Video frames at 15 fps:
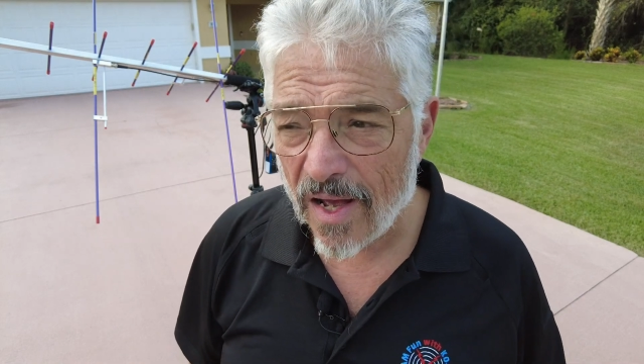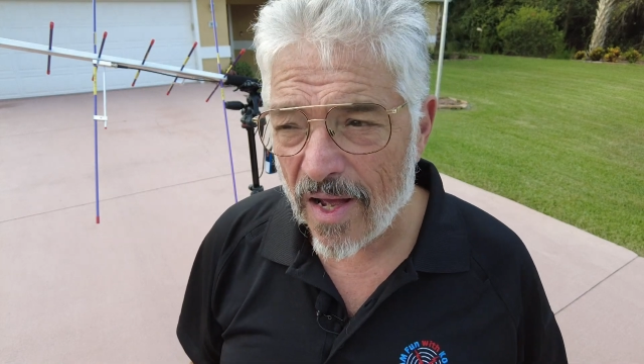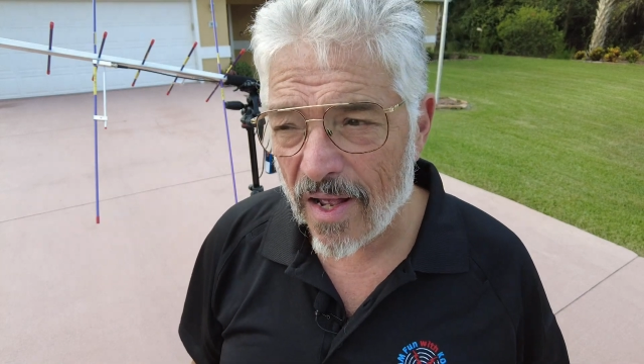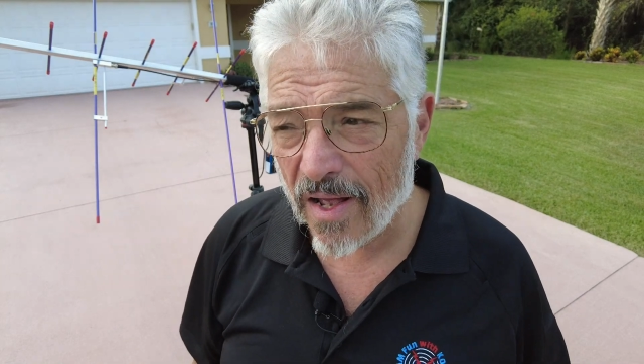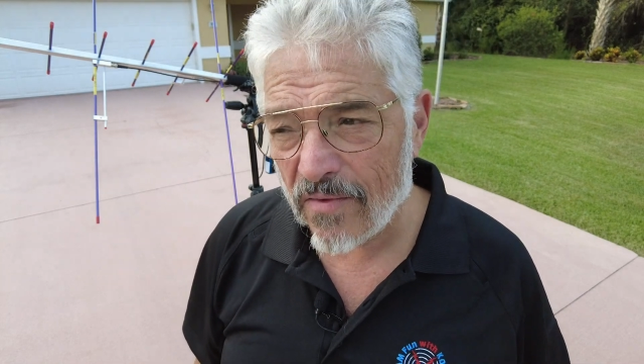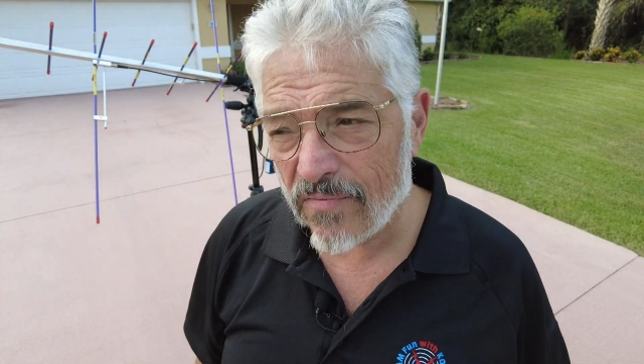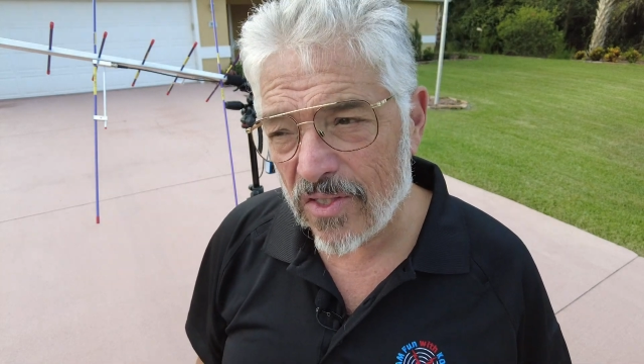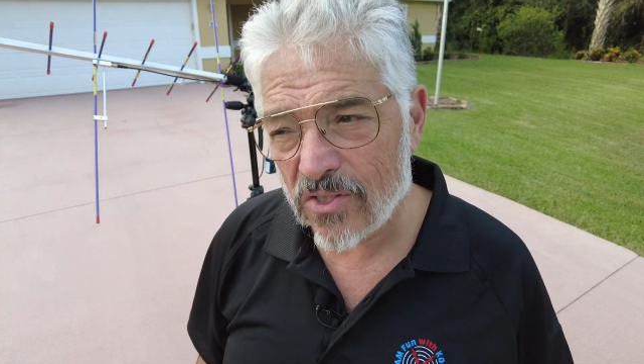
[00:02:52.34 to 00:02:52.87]
I
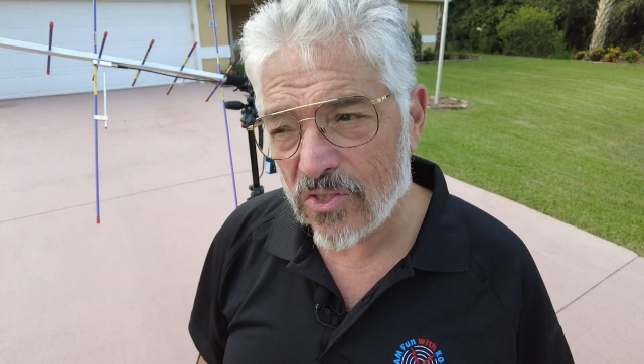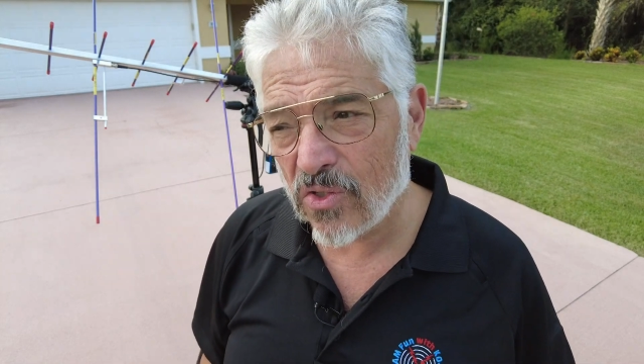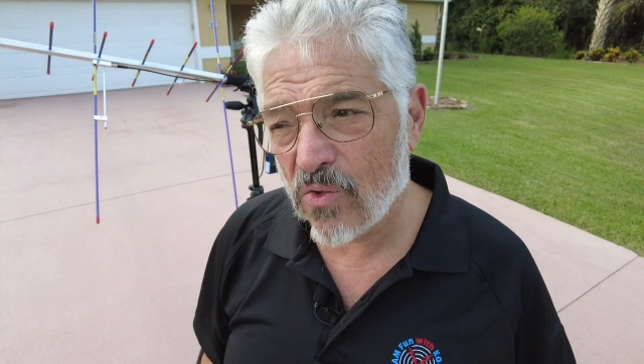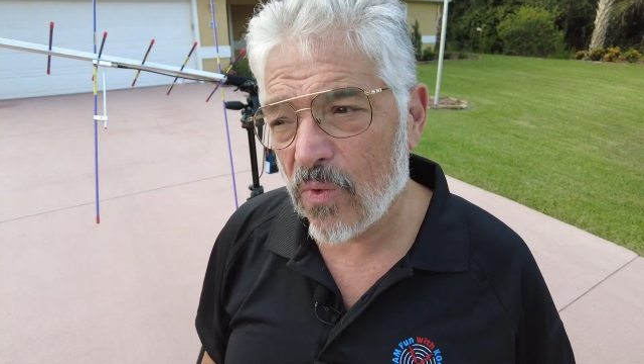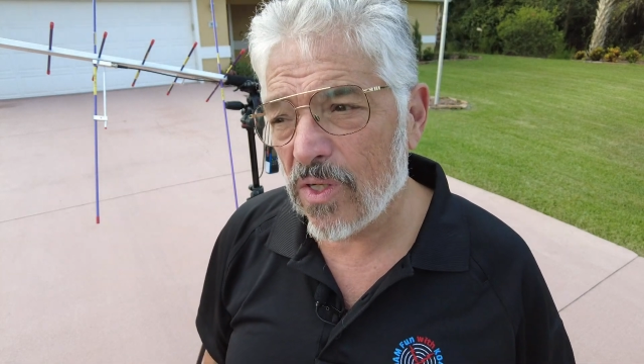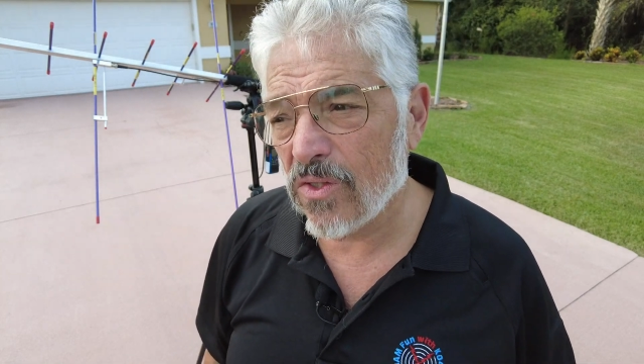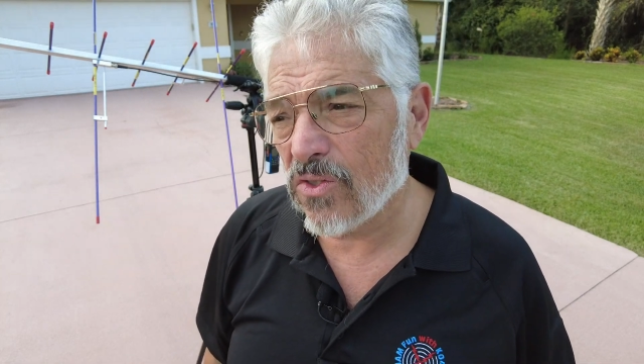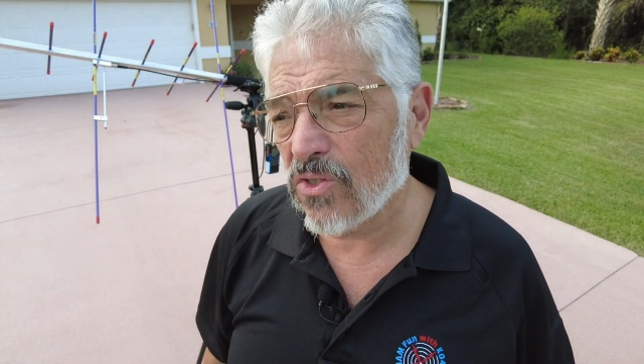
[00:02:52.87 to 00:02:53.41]
have the
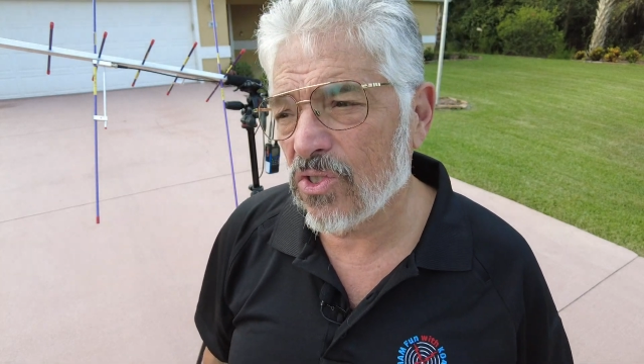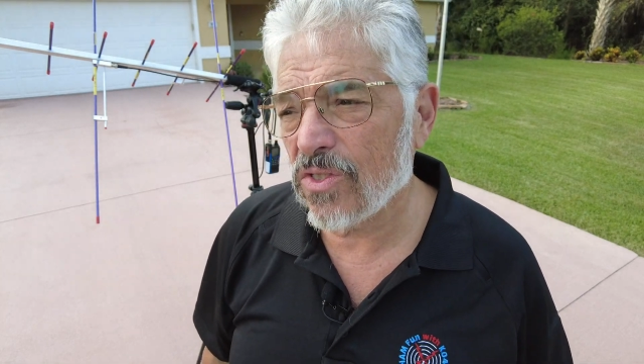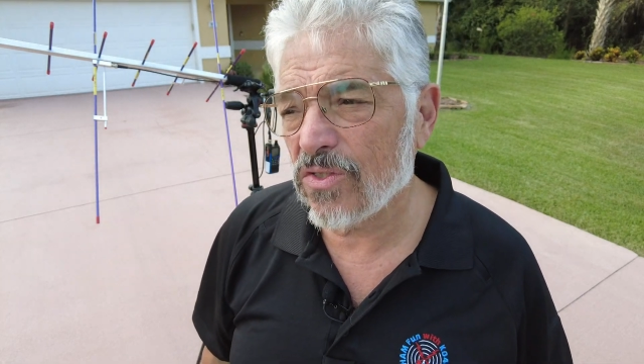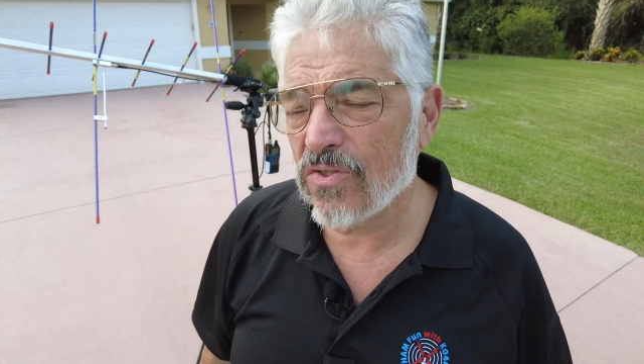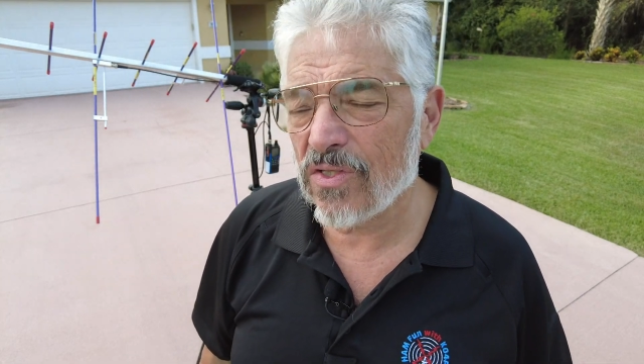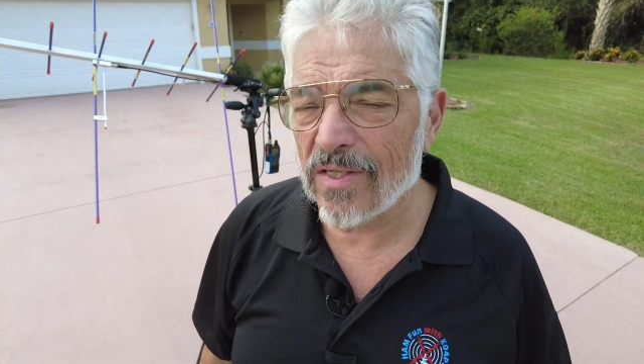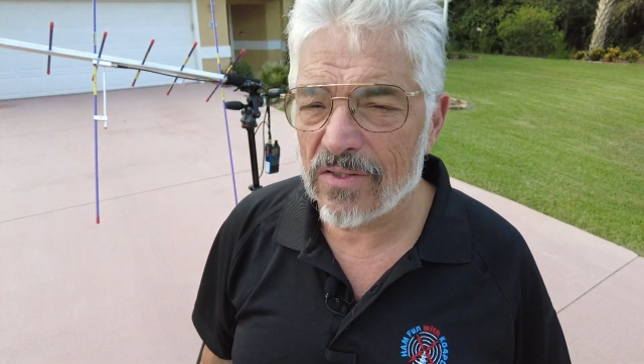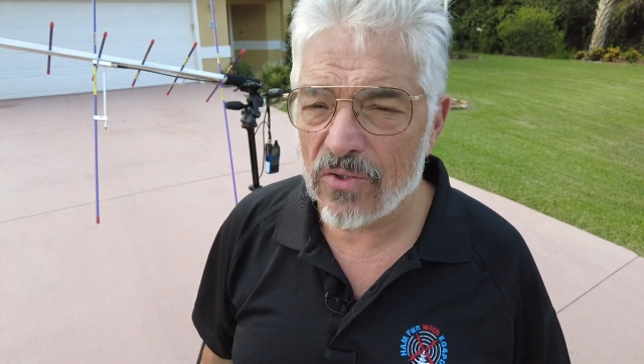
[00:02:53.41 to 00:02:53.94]
squelch
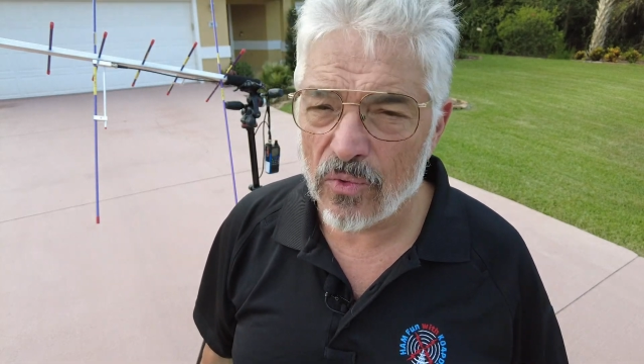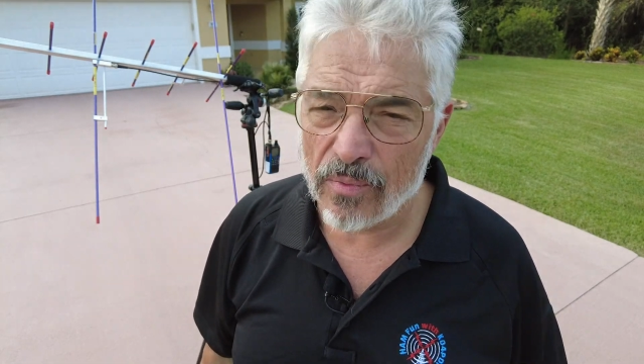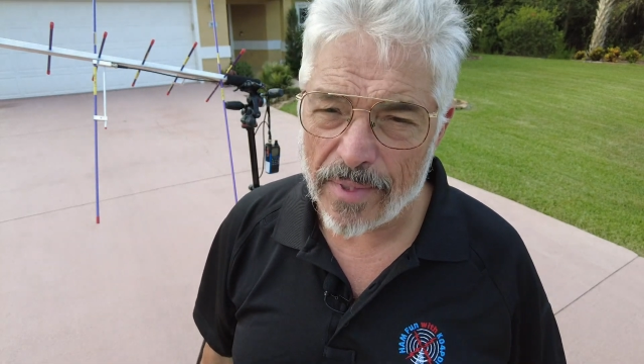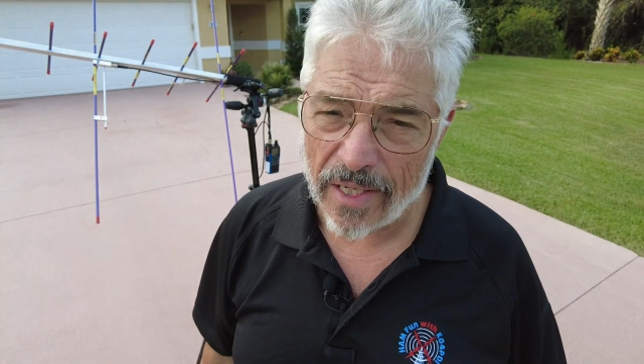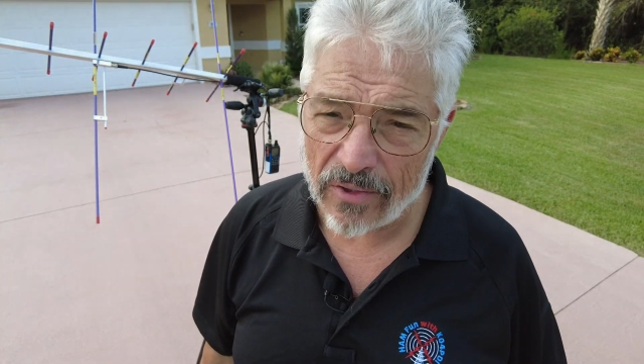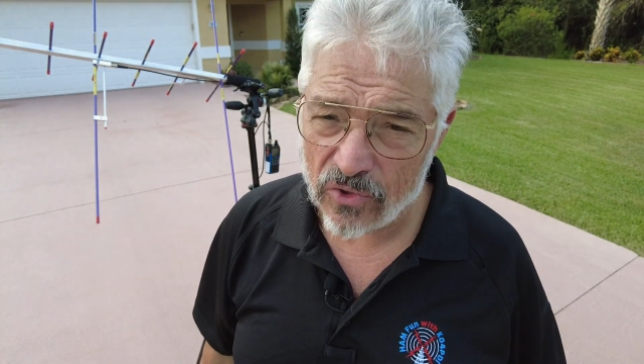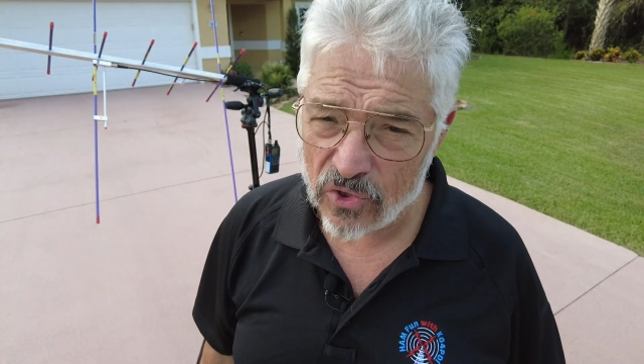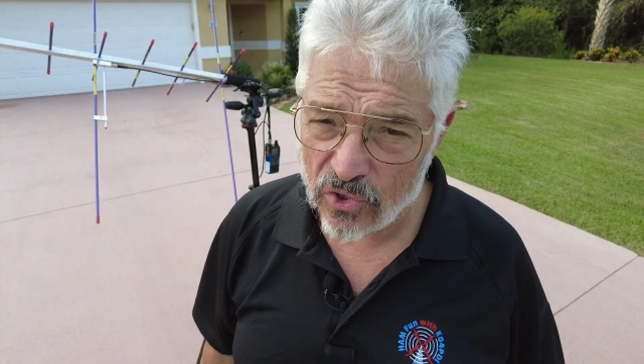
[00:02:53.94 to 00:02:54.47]
set to about